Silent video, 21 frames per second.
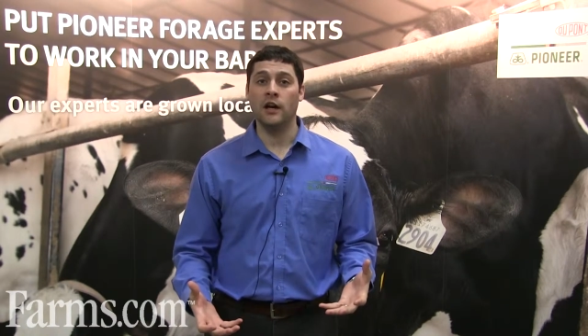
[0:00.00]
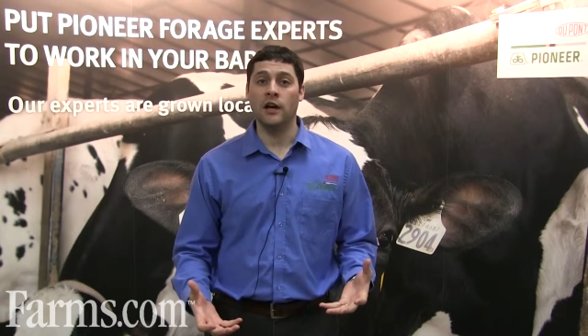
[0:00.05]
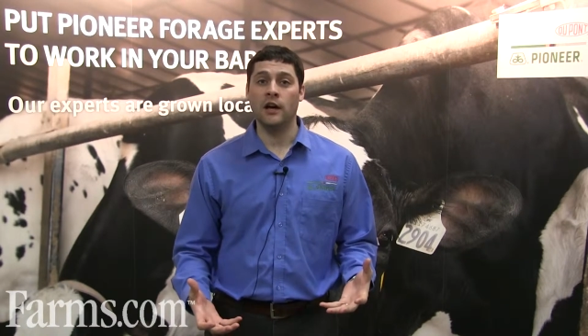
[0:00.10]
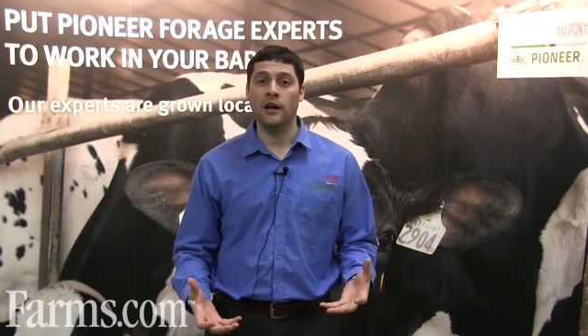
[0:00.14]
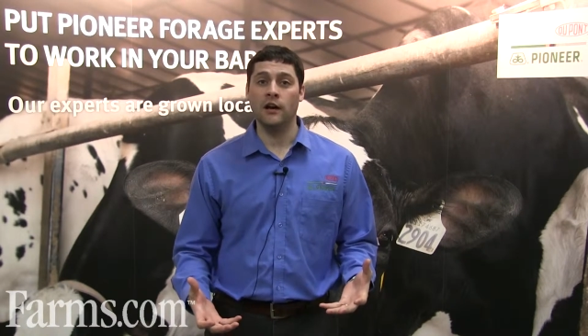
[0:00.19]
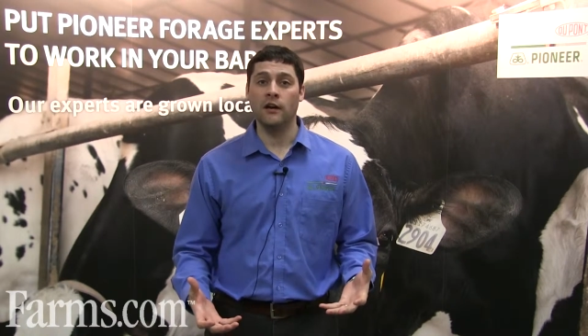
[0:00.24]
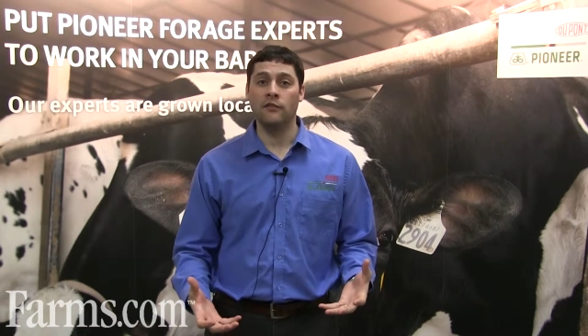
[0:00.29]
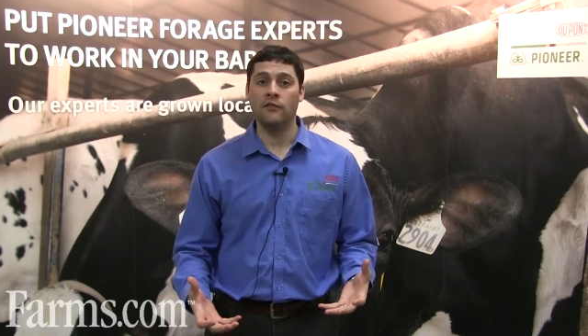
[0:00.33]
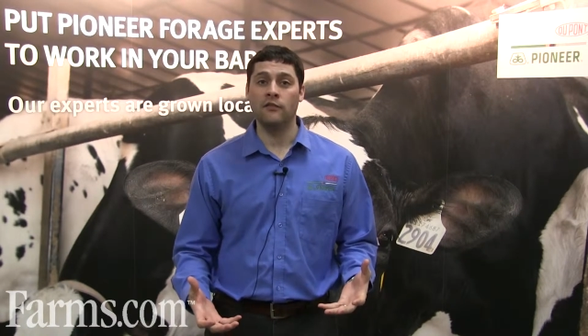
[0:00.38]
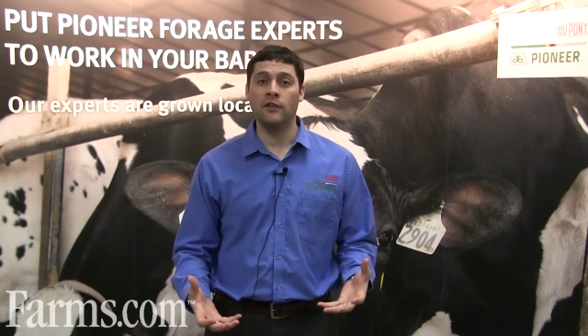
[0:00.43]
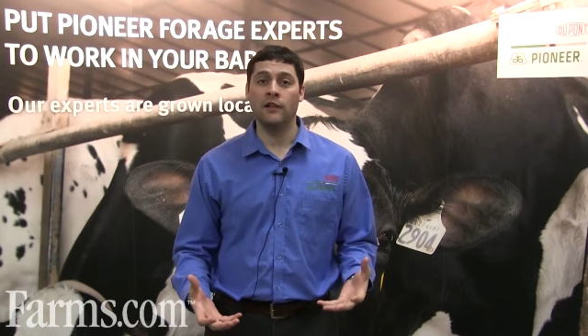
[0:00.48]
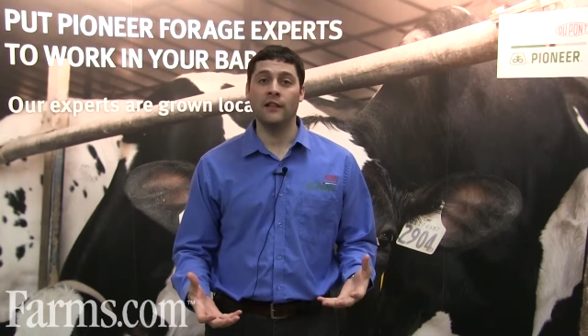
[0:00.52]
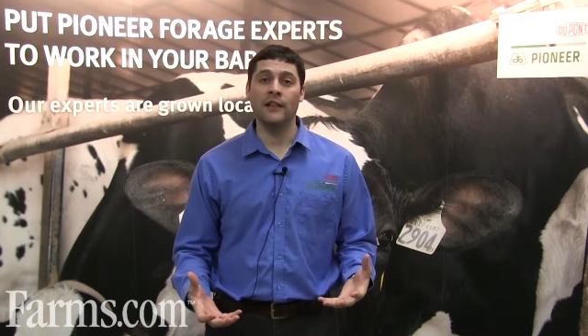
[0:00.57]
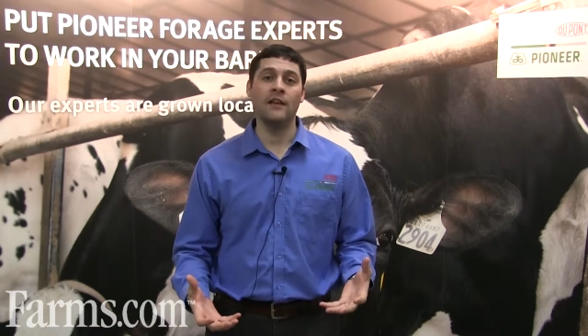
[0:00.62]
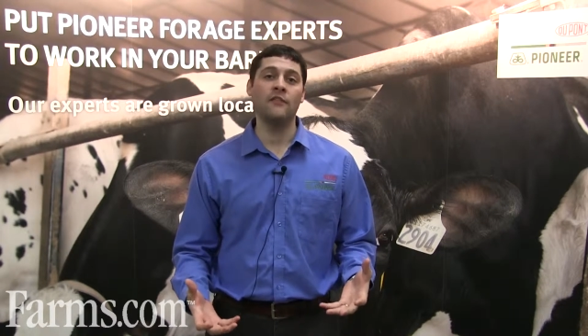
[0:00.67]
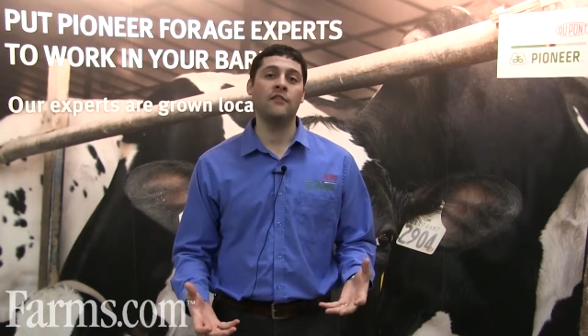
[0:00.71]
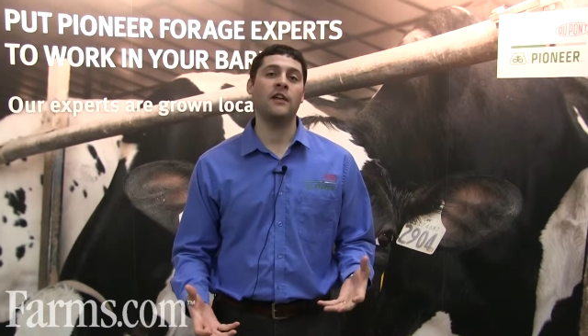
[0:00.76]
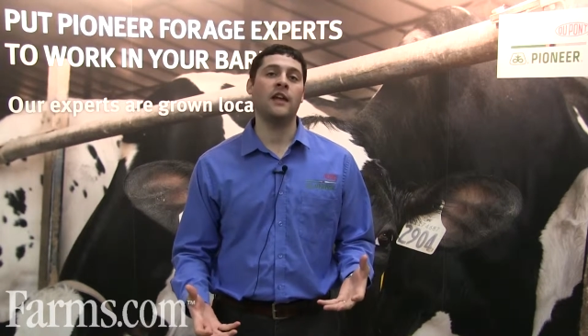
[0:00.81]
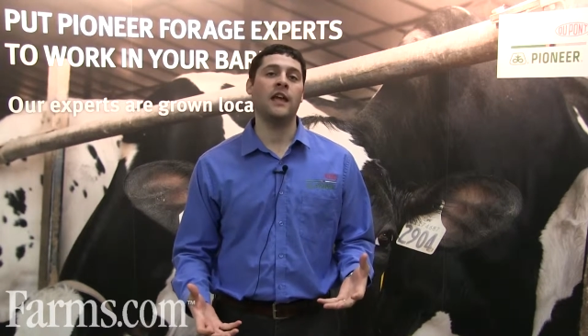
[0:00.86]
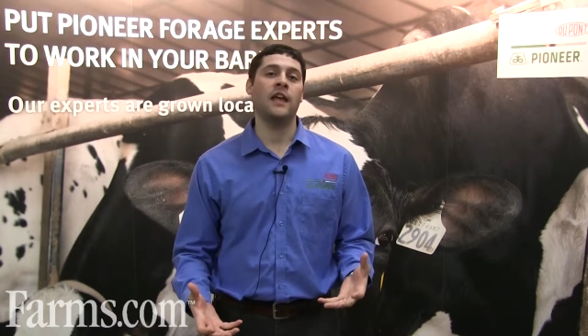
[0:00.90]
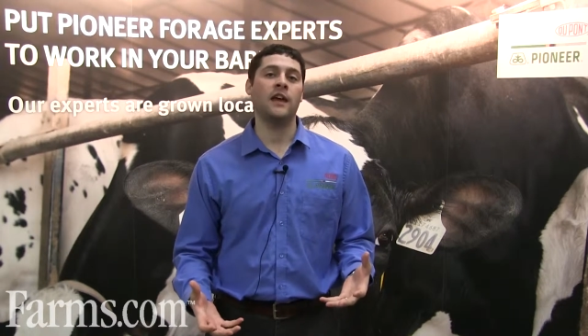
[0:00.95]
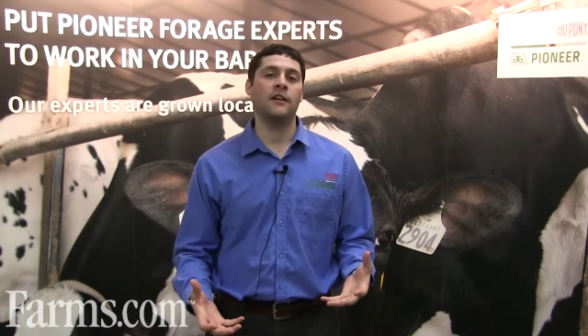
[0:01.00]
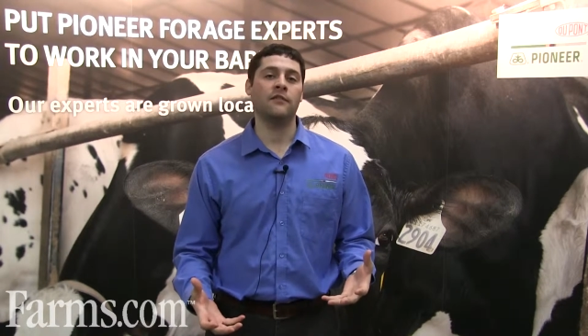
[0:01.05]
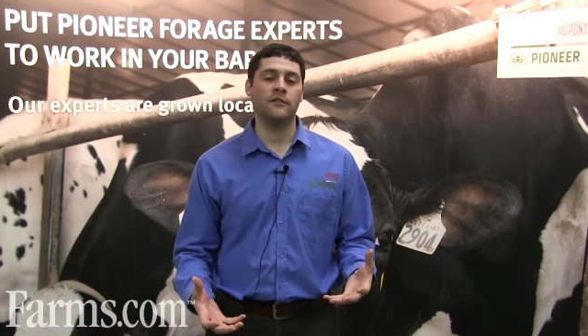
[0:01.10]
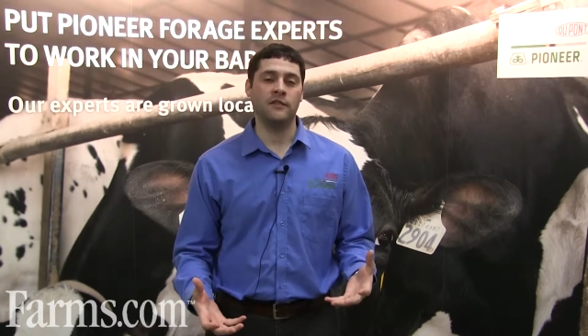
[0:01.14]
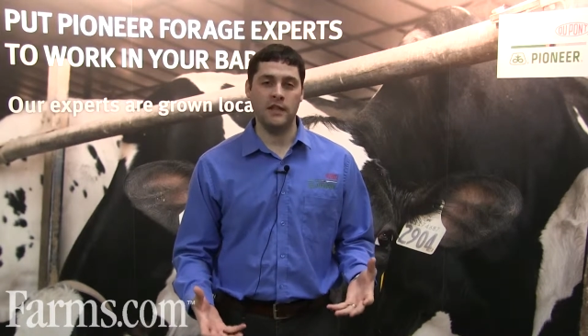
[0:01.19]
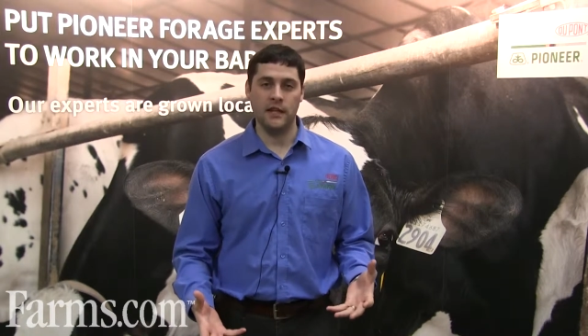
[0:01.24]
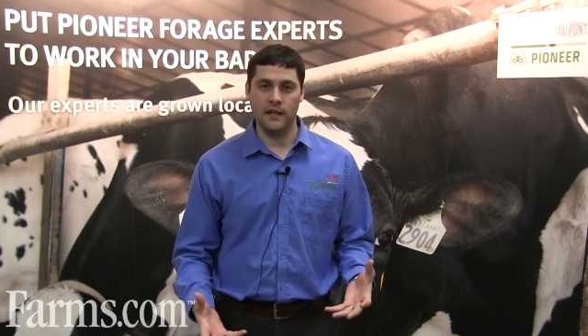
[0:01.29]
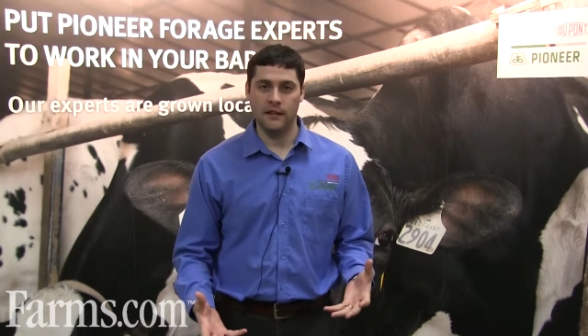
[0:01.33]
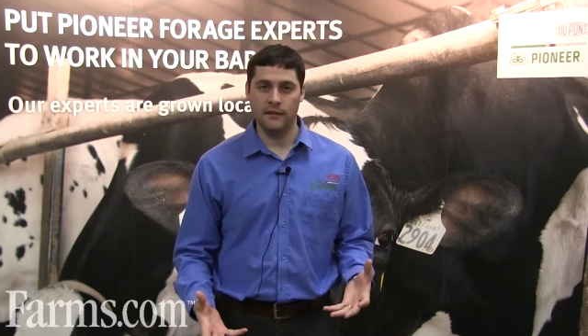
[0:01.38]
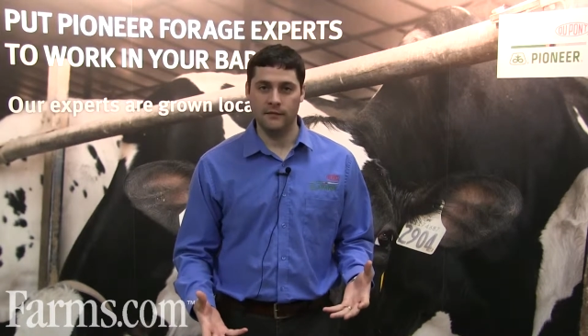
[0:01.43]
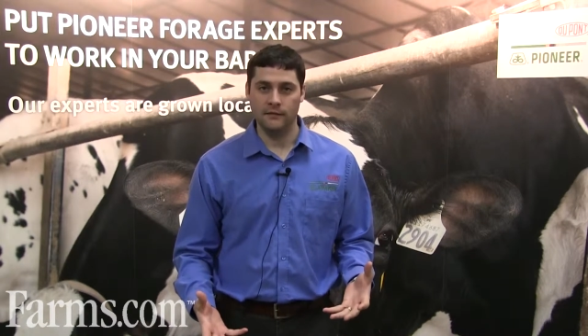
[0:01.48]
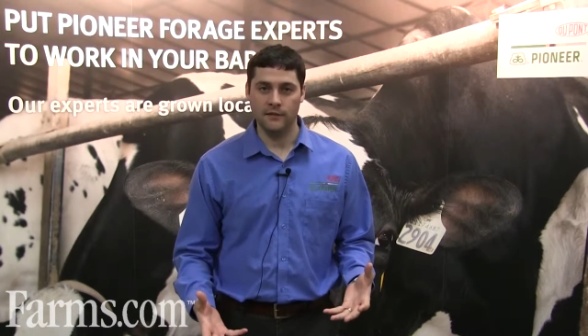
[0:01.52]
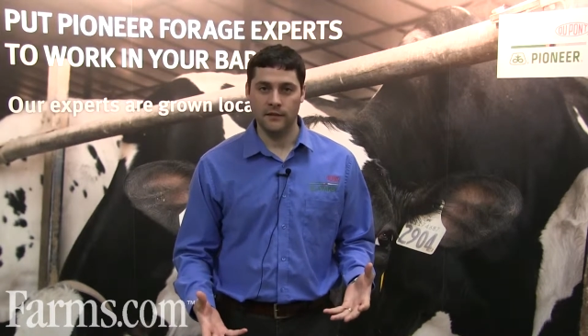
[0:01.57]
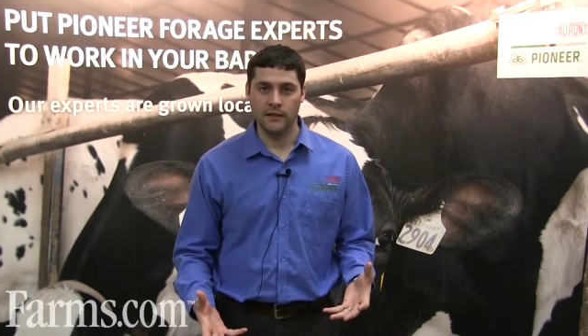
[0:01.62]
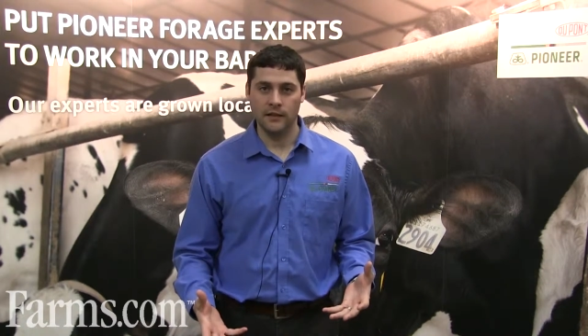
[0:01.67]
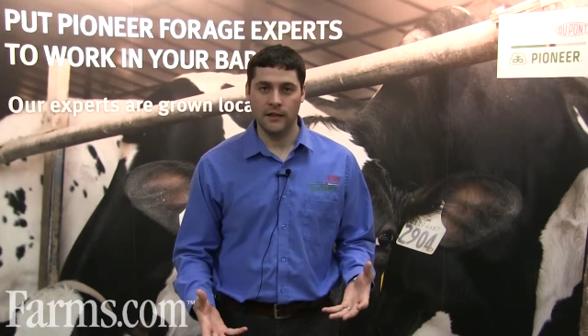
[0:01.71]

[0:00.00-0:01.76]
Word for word: of 11AFT.